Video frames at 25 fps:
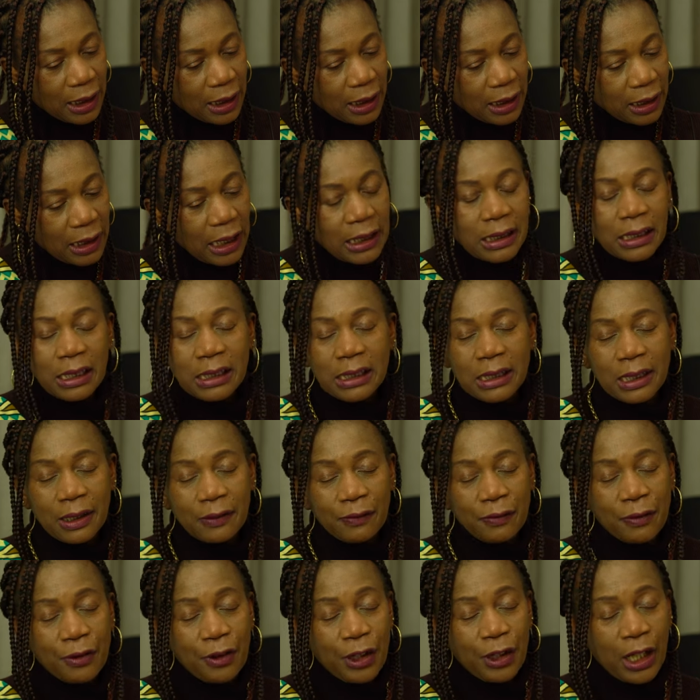that the
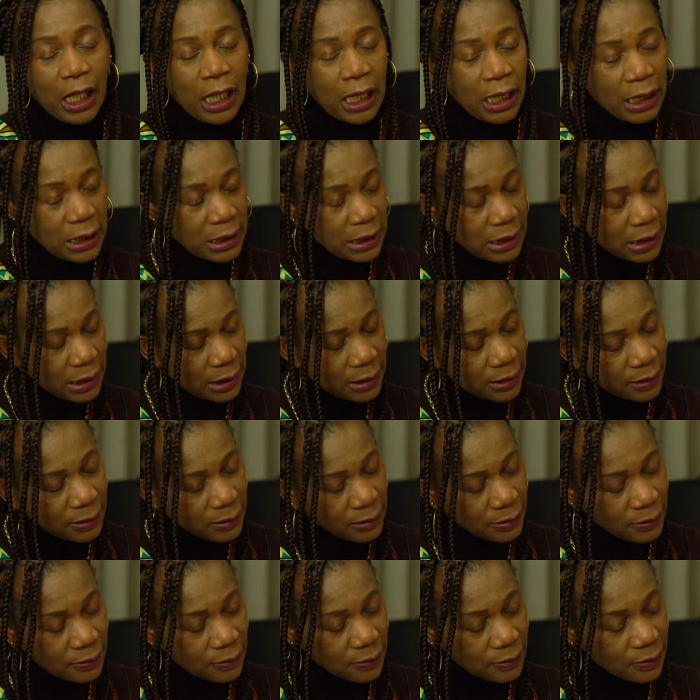devil hates.
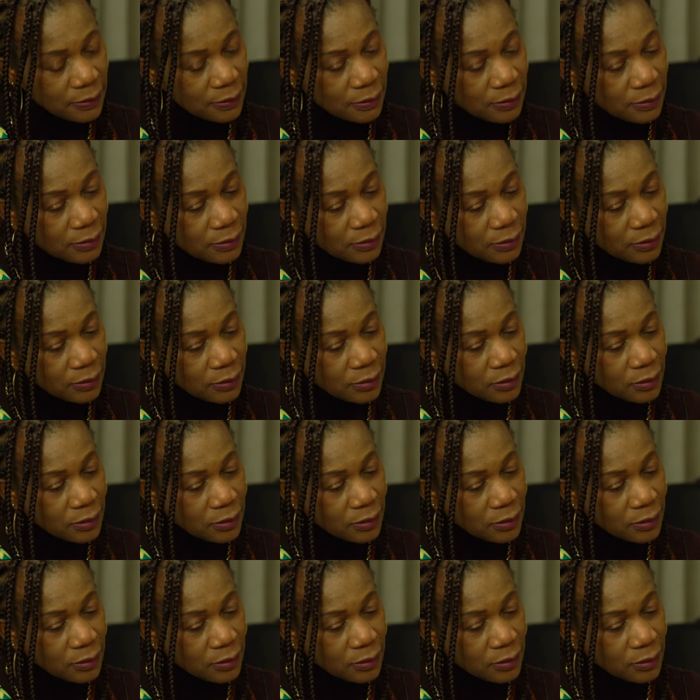Mm-hmm.